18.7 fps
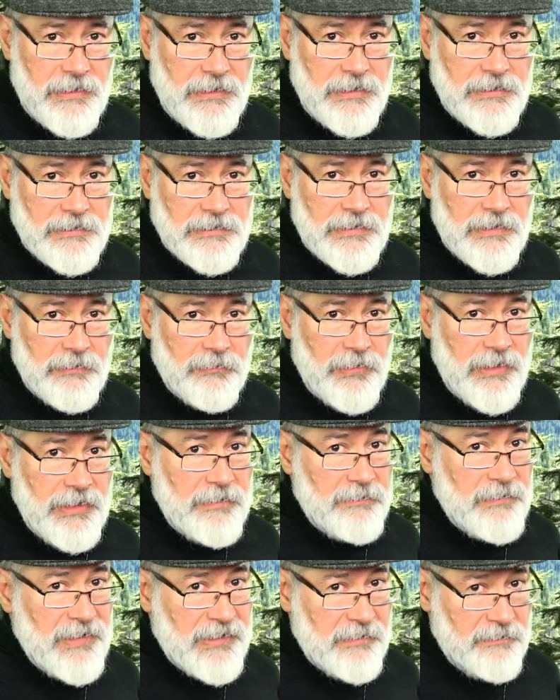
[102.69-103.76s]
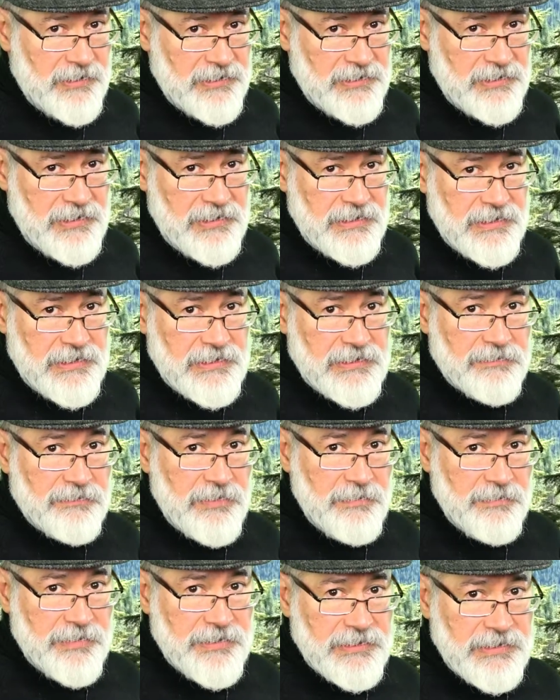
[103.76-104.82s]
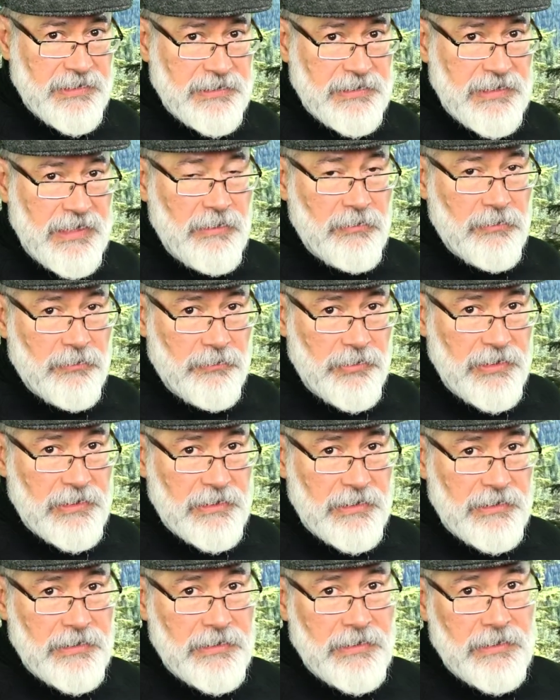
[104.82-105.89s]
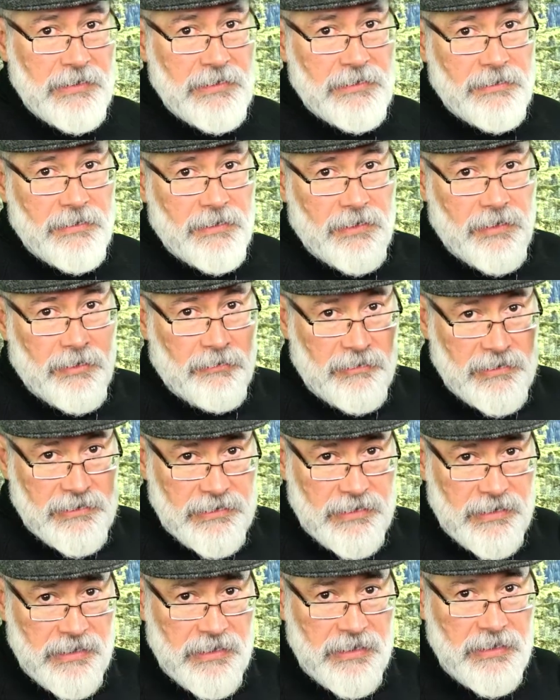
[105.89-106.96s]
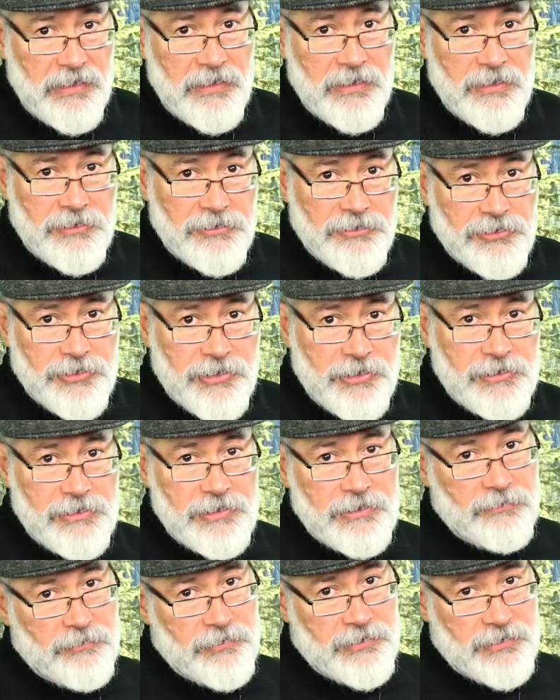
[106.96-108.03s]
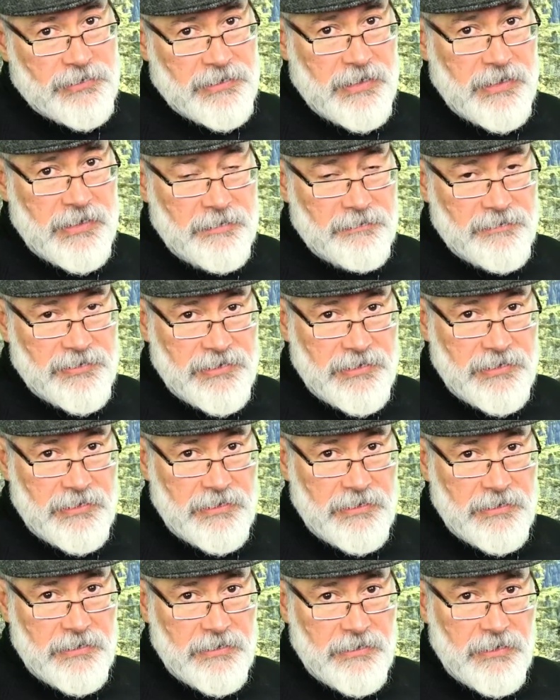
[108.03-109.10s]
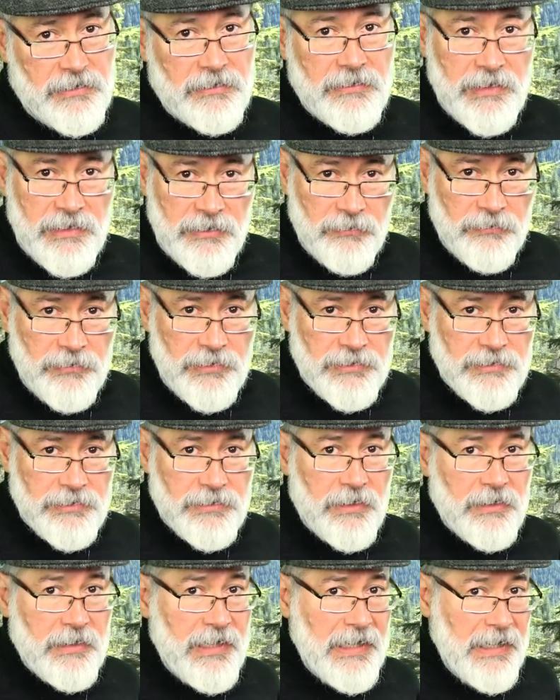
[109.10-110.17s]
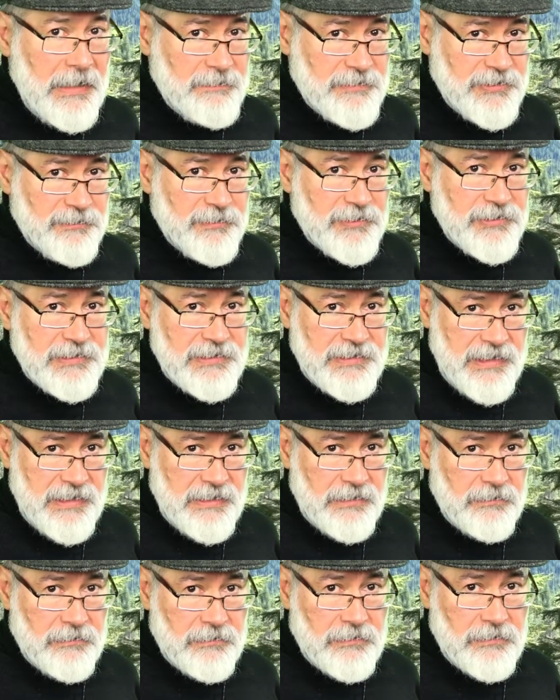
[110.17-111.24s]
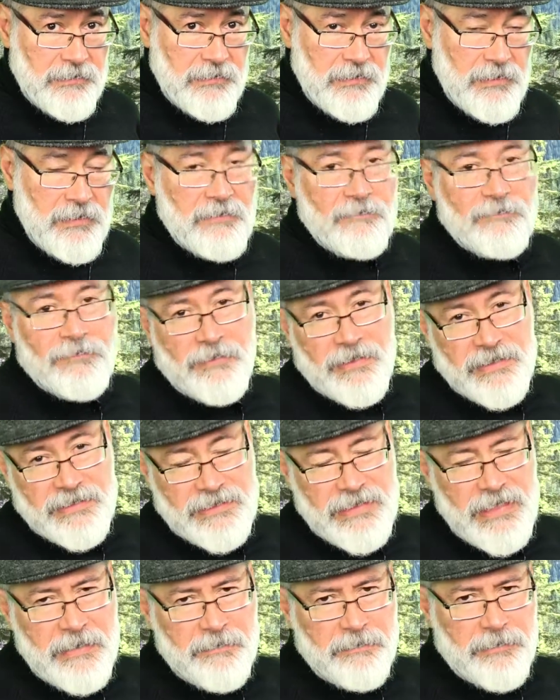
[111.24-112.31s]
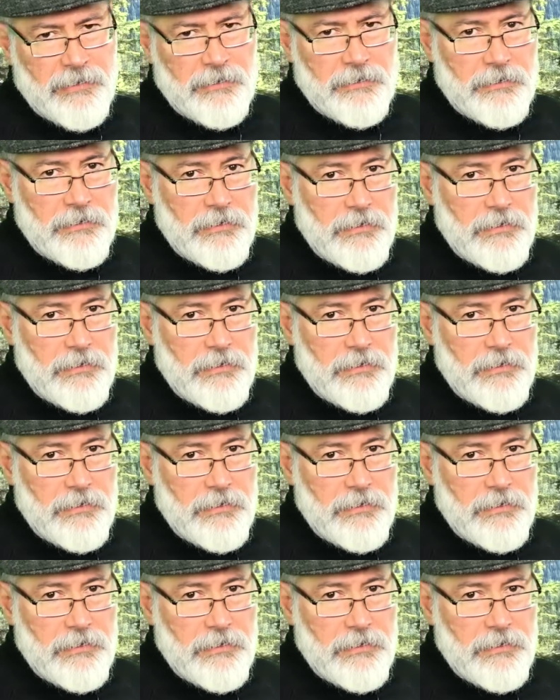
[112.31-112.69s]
is the way mathematicians represent how quickly the current I is changing with time t. The units are amps per second. For example,